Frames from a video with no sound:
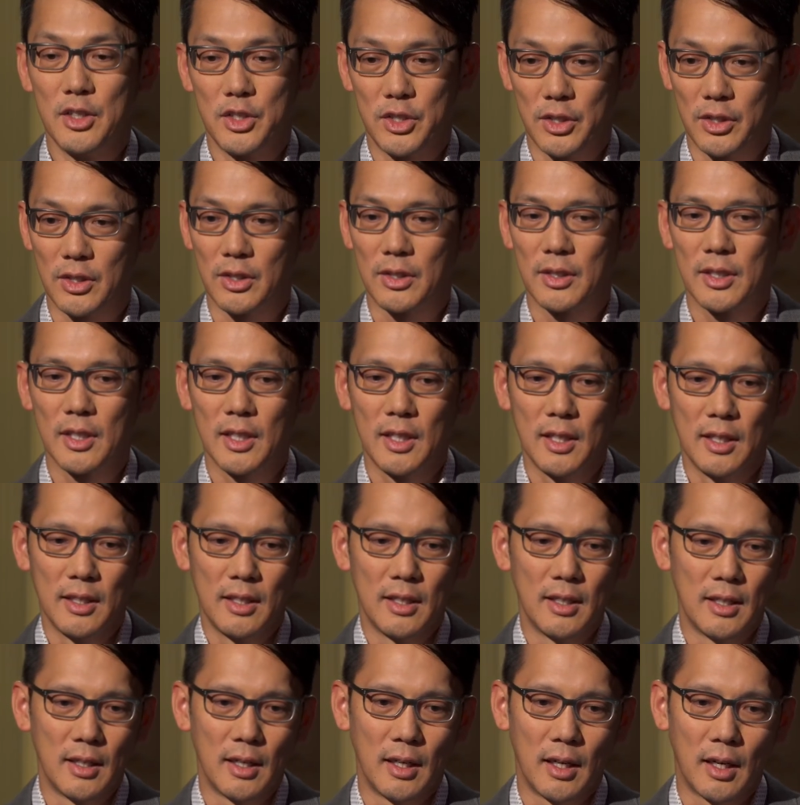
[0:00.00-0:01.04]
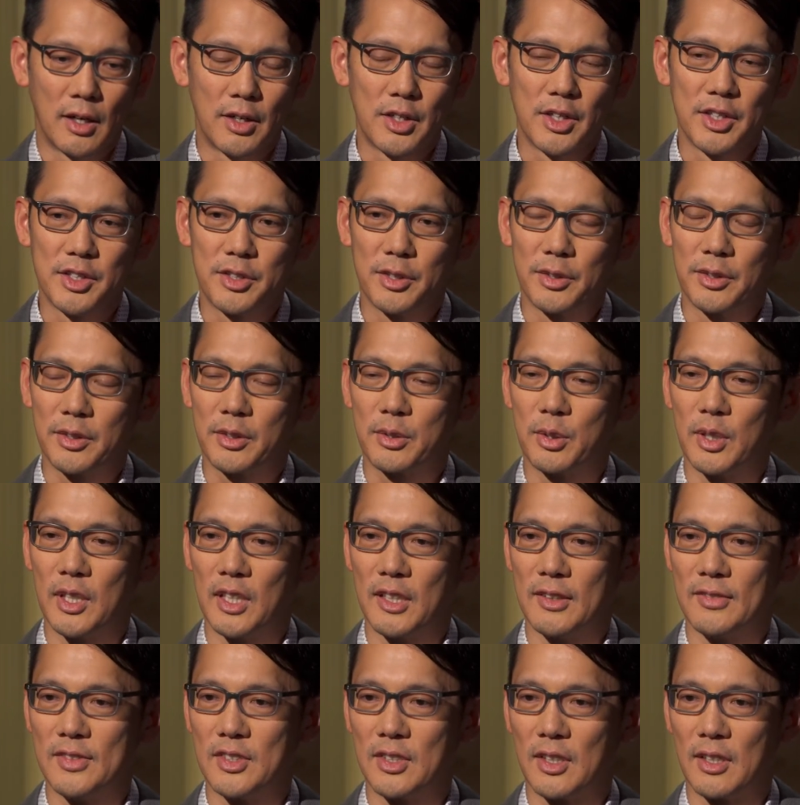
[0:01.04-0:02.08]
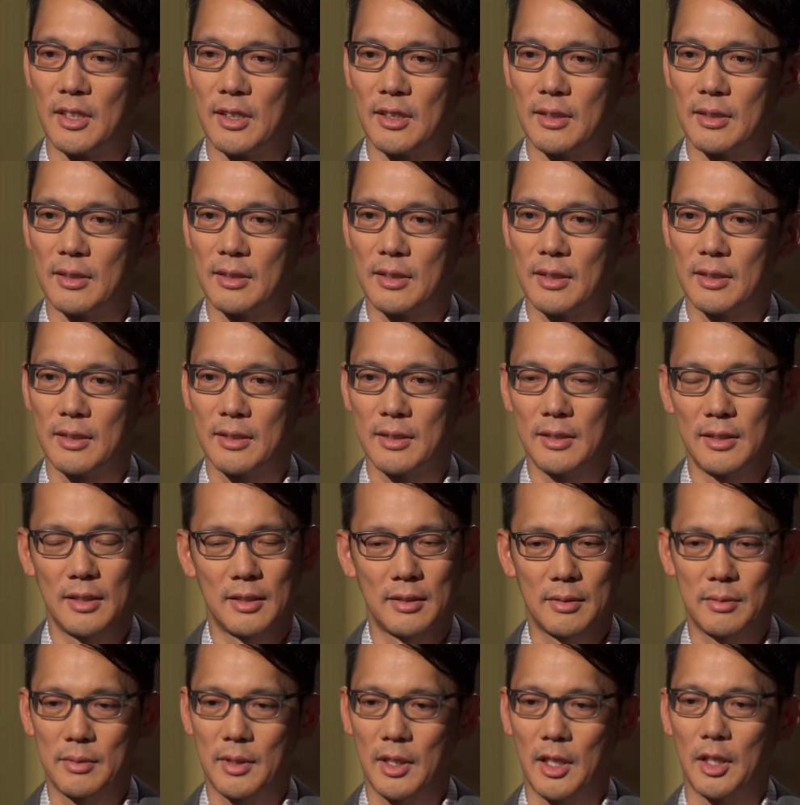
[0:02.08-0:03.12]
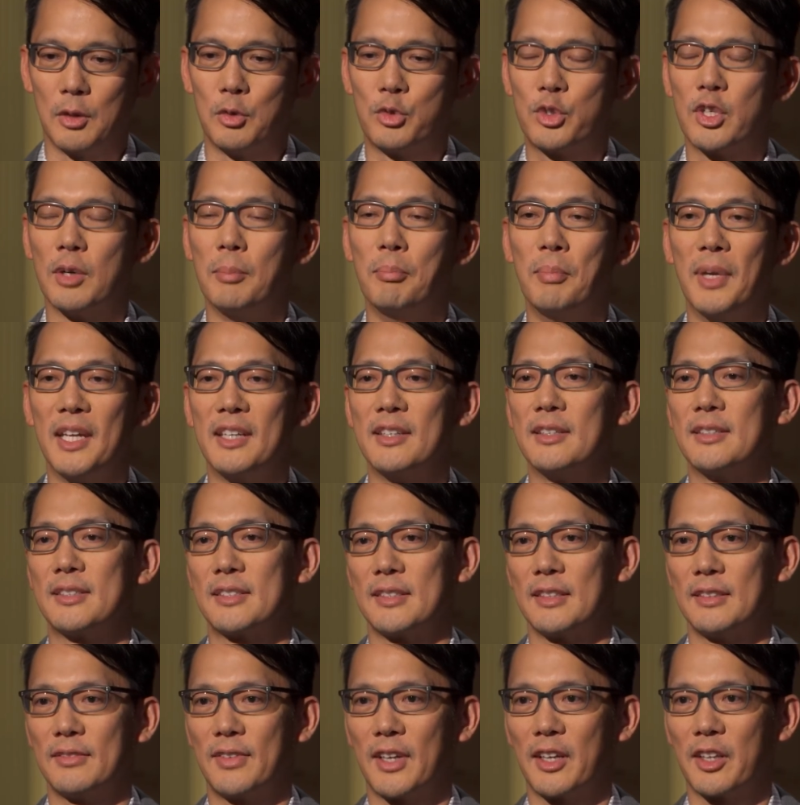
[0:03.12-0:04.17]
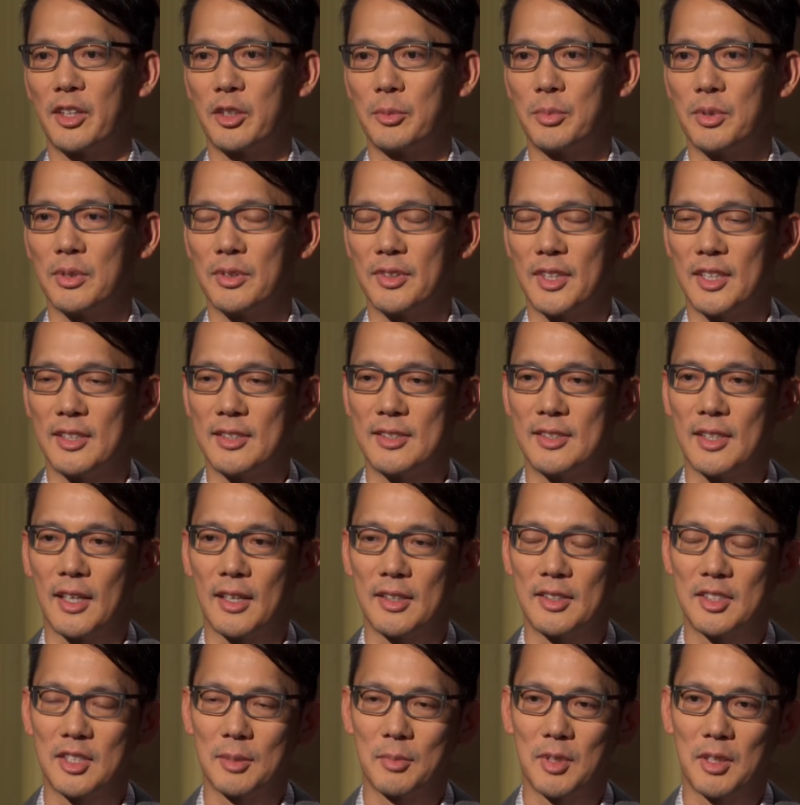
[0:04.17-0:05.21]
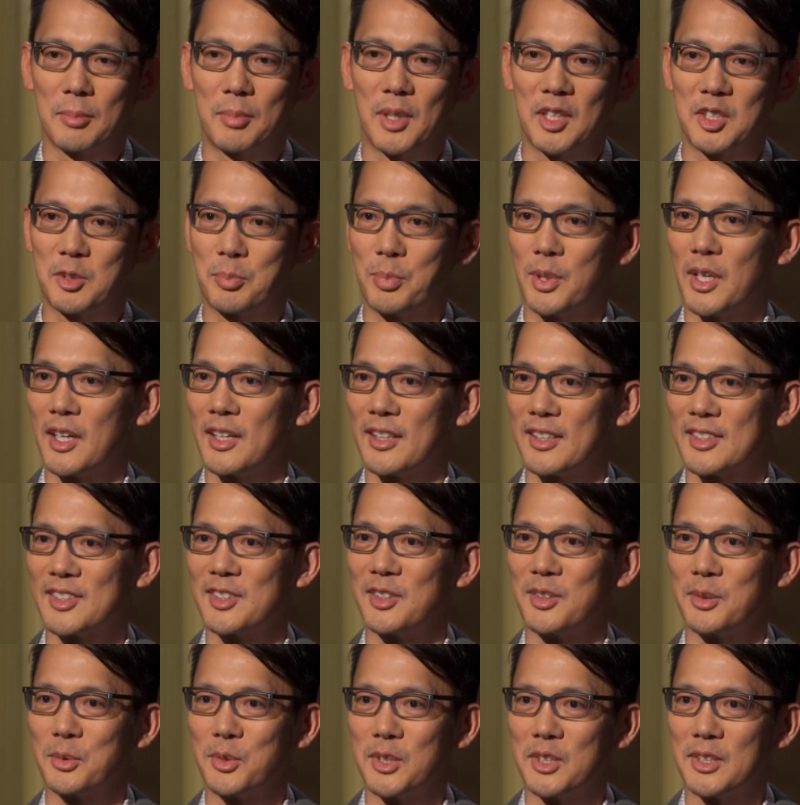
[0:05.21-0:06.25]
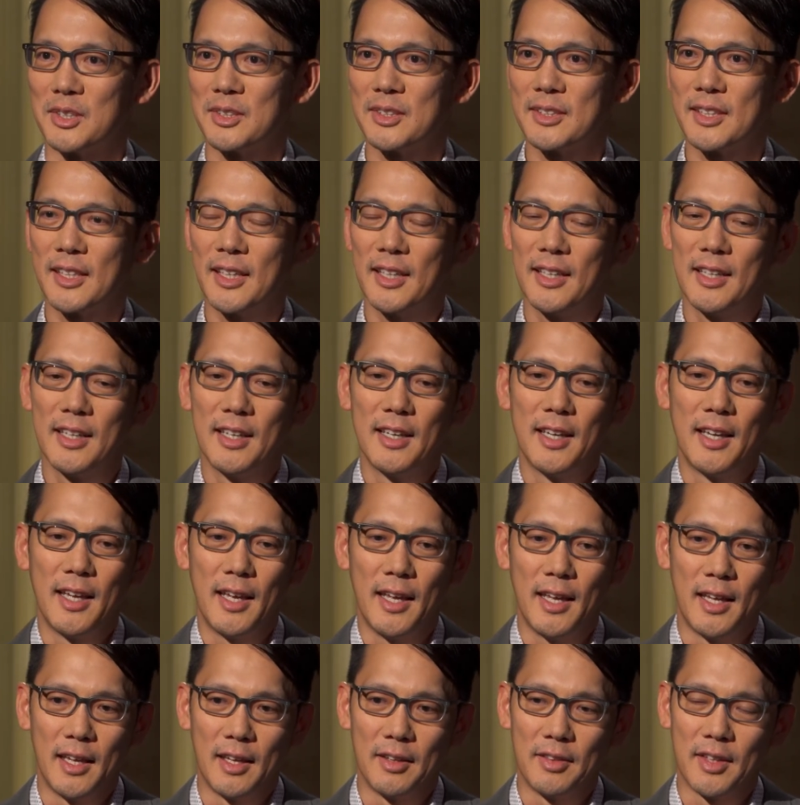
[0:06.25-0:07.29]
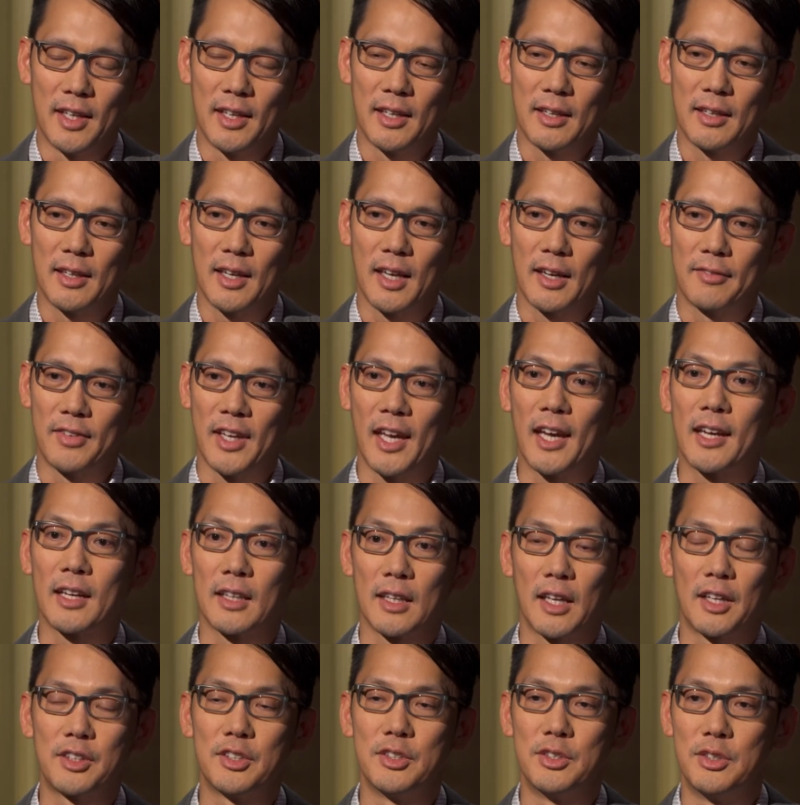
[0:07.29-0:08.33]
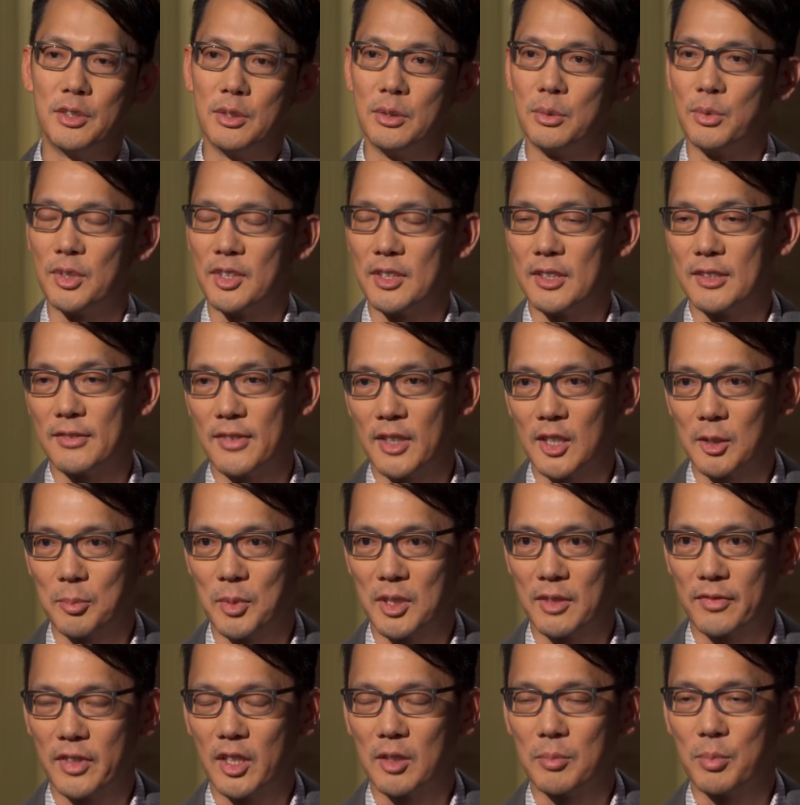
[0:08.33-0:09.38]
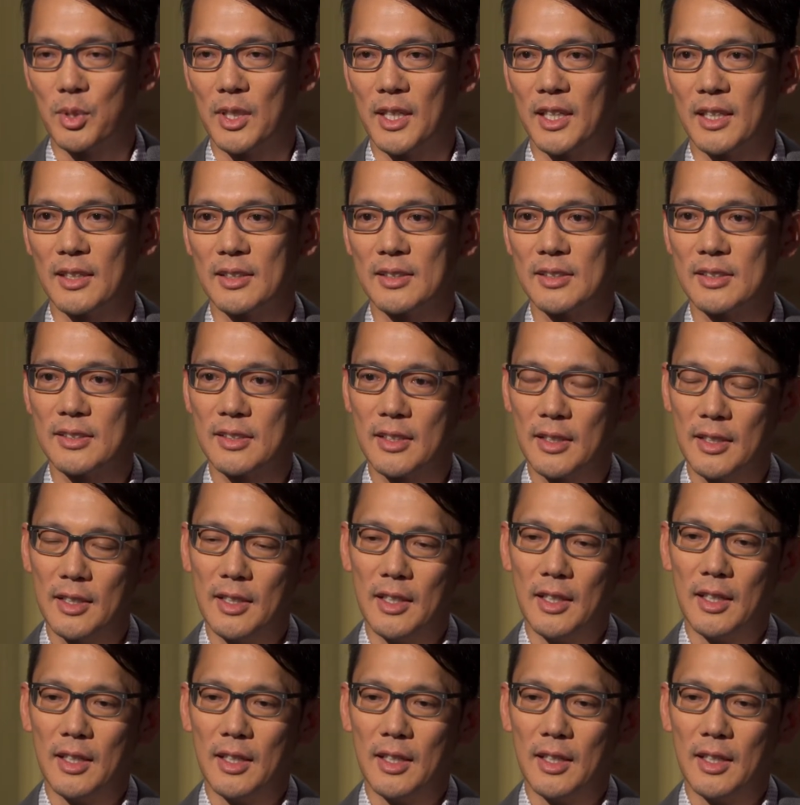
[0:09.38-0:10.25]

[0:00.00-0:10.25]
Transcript: Sure. Our internal creatives are, you know, and tremendously valuable. They design some of the best products in the world, and they have had a lot to do with the development of our brands.